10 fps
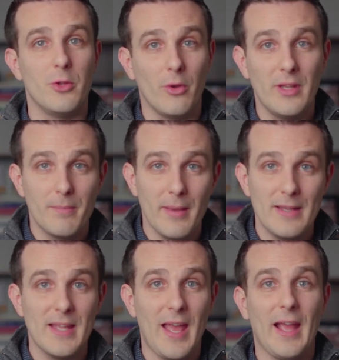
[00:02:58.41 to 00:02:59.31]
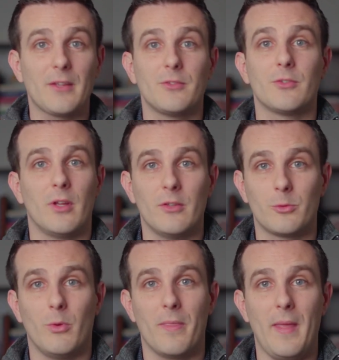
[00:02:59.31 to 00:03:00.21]
You don't need to pay taxes on
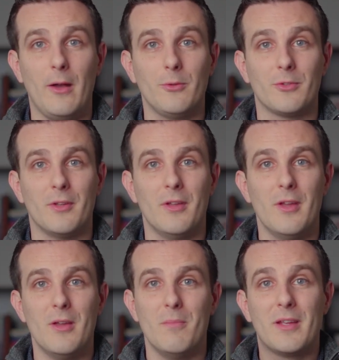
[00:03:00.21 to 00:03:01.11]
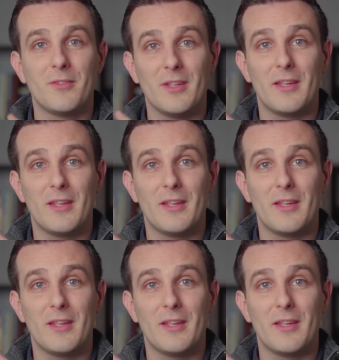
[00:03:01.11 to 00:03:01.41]
this $1,000 because